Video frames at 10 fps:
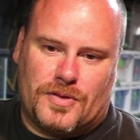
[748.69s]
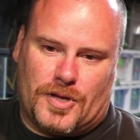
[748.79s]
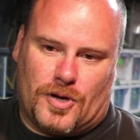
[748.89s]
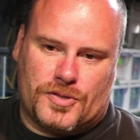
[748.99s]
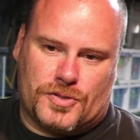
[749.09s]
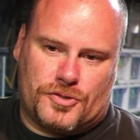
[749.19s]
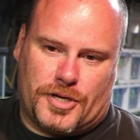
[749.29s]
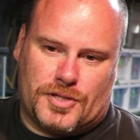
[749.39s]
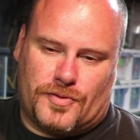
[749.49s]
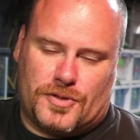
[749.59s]
They also
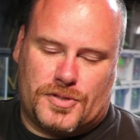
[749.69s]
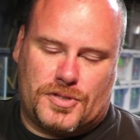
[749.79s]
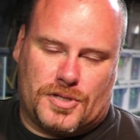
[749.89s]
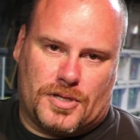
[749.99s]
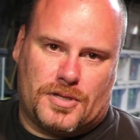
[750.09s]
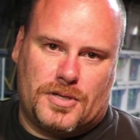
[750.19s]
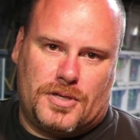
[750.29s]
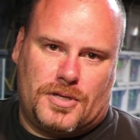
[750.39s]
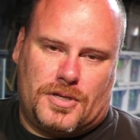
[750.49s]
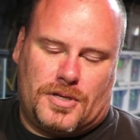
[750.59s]
transverse to the
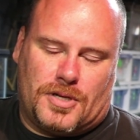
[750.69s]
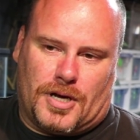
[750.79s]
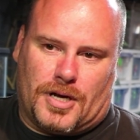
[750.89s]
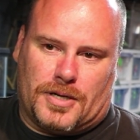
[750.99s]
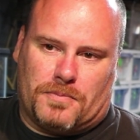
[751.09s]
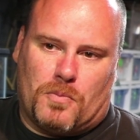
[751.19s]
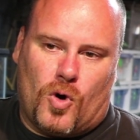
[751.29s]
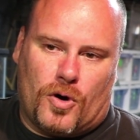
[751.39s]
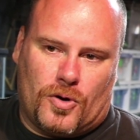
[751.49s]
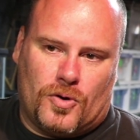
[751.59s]
uh,
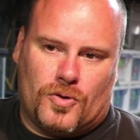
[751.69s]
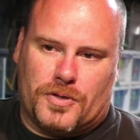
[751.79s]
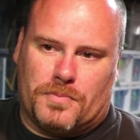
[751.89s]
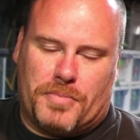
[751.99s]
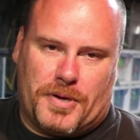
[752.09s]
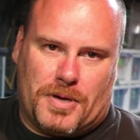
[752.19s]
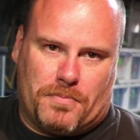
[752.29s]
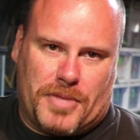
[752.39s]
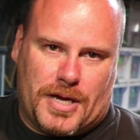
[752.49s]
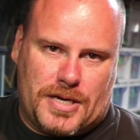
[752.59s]
Moro and
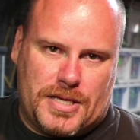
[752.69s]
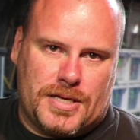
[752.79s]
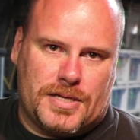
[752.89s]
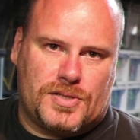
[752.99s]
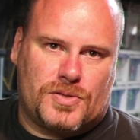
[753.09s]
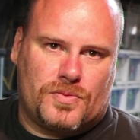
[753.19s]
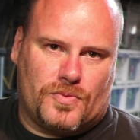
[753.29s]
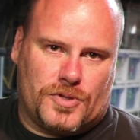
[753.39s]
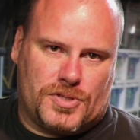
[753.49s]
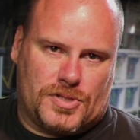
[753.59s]
Bayonnaise,
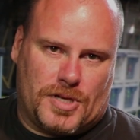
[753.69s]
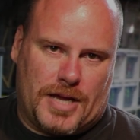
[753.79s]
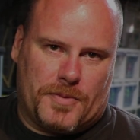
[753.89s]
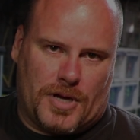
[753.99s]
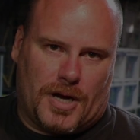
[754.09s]
which is the name of the